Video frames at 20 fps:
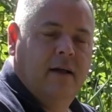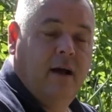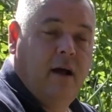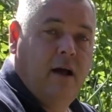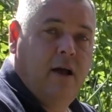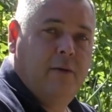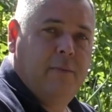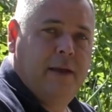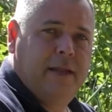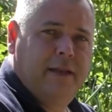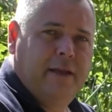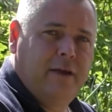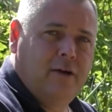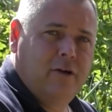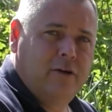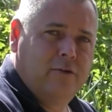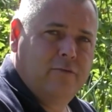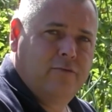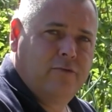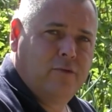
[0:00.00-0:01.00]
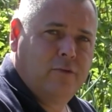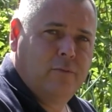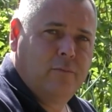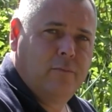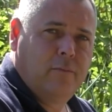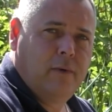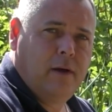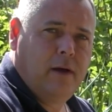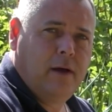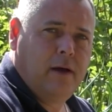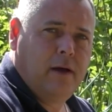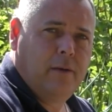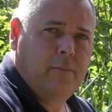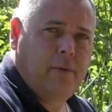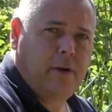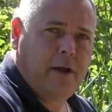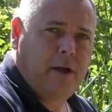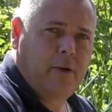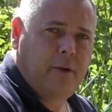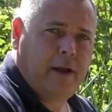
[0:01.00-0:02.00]
Hi, I'm Andy Iron from
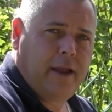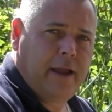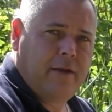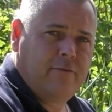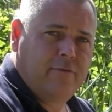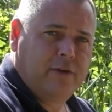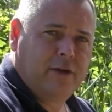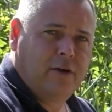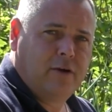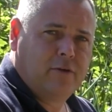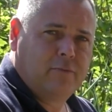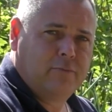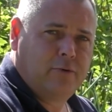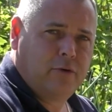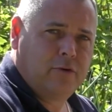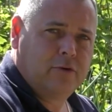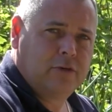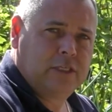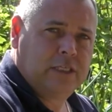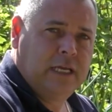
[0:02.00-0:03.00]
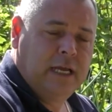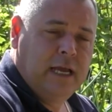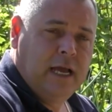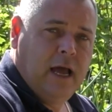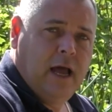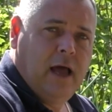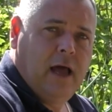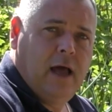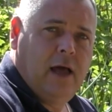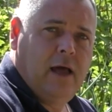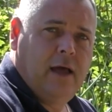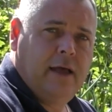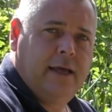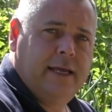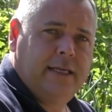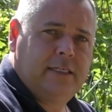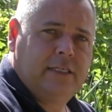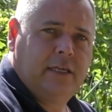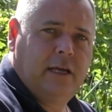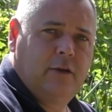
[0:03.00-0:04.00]
uh, Bio8 Envii Garden Products.
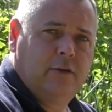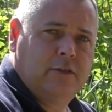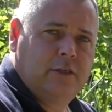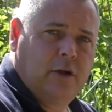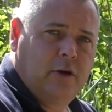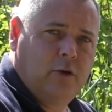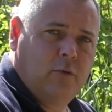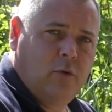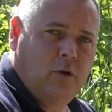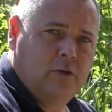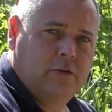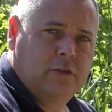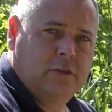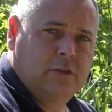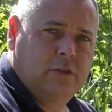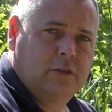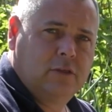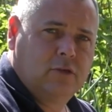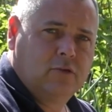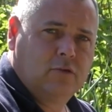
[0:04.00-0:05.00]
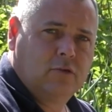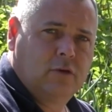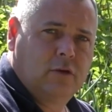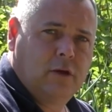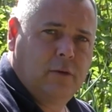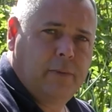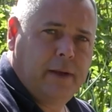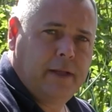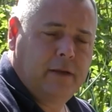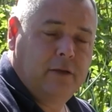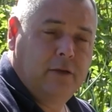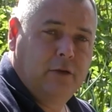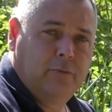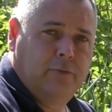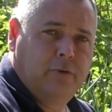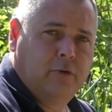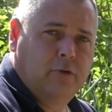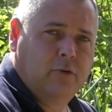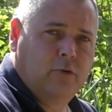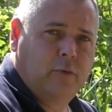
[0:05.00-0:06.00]
Uh, here today with Terry Walton to talk about a
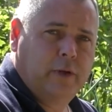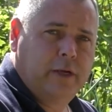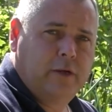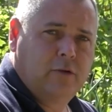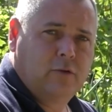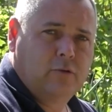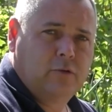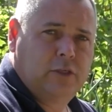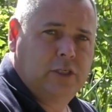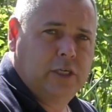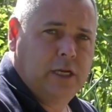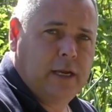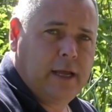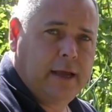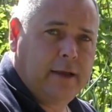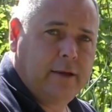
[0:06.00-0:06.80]
new product we call Chill